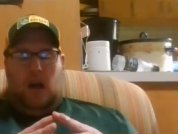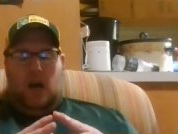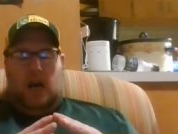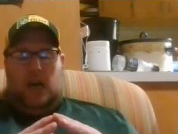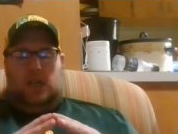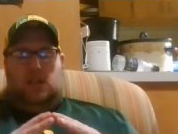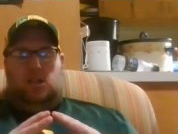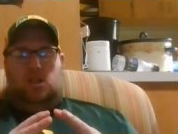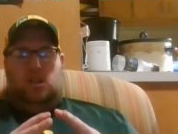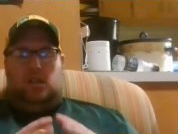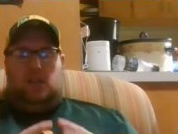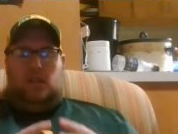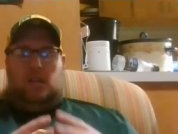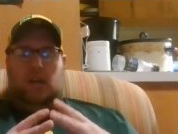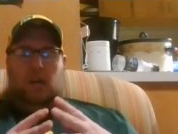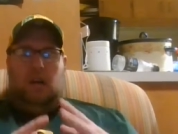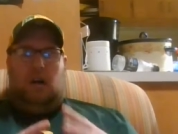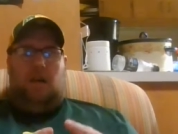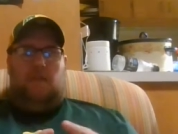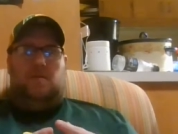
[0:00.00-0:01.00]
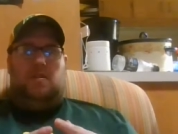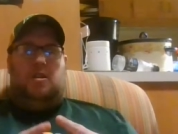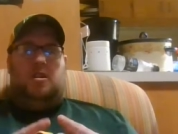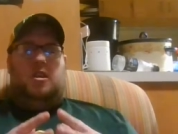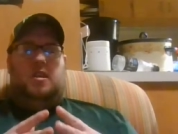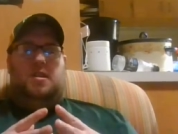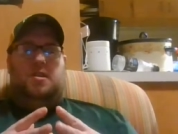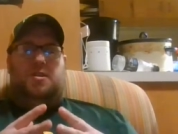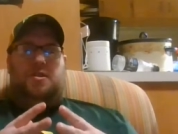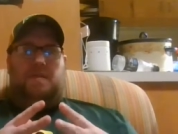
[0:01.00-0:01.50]
I just love
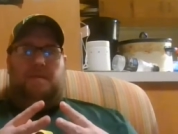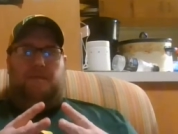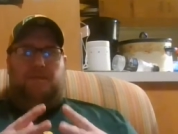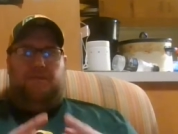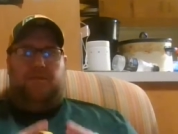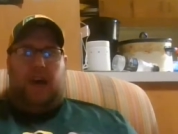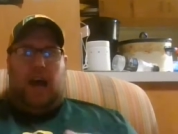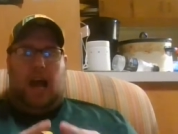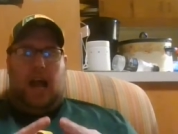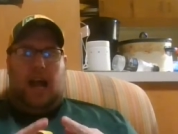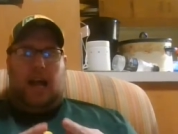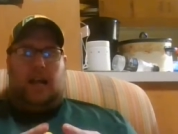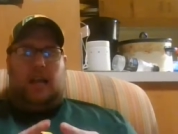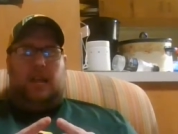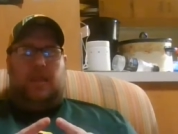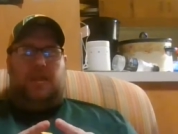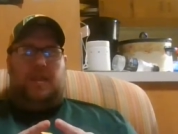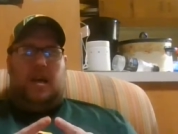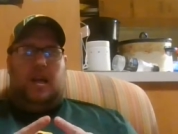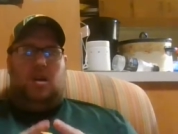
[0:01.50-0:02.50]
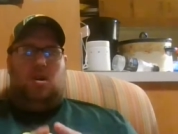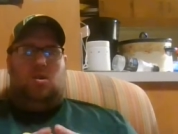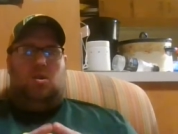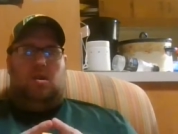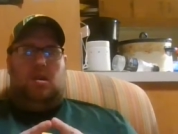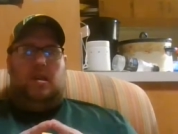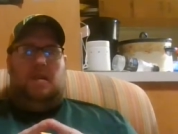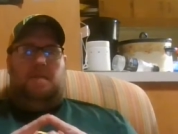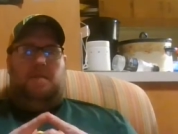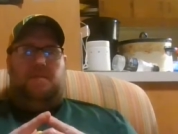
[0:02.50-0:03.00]
the, the fact that
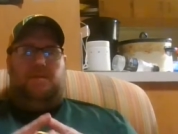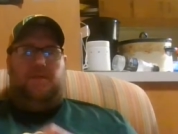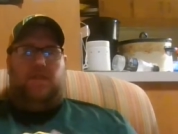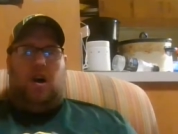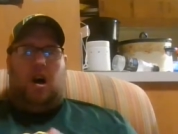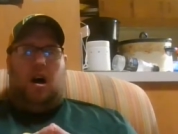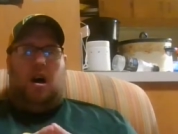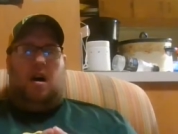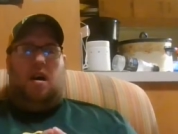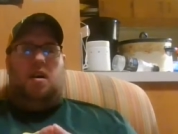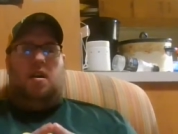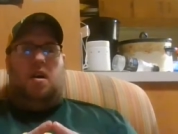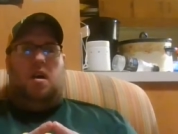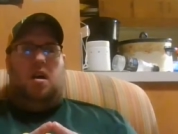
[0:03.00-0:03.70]
Oregon fought